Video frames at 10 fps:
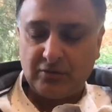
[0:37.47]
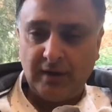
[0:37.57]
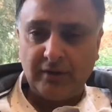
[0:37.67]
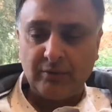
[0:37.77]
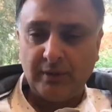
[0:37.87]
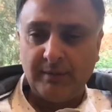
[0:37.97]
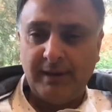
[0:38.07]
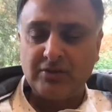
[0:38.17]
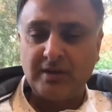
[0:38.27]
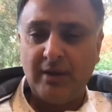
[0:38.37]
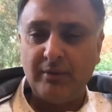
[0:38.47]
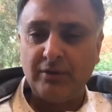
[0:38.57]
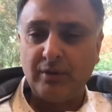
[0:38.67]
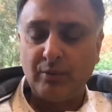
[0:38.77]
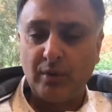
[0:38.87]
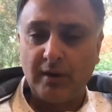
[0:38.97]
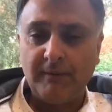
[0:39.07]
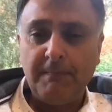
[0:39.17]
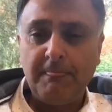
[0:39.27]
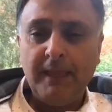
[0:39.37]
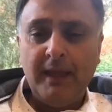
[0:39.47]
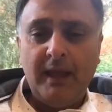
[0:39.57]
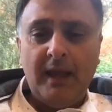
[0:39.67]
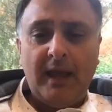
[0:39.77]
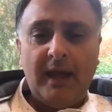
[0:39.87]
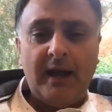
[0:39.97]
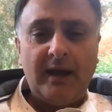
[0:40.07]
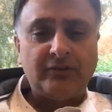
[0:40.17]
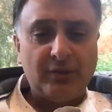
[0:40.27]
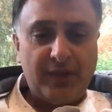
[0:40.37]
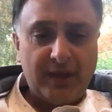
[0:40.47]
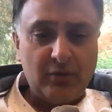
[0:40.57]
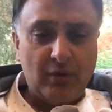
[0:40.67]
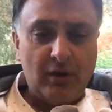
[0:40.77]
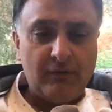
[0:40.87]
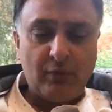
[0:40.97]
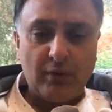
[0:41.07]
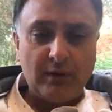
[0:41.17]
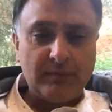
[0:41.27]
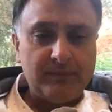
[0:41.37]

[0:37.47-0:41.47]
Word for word: trying to reimagine how we do our work. And so thank you all for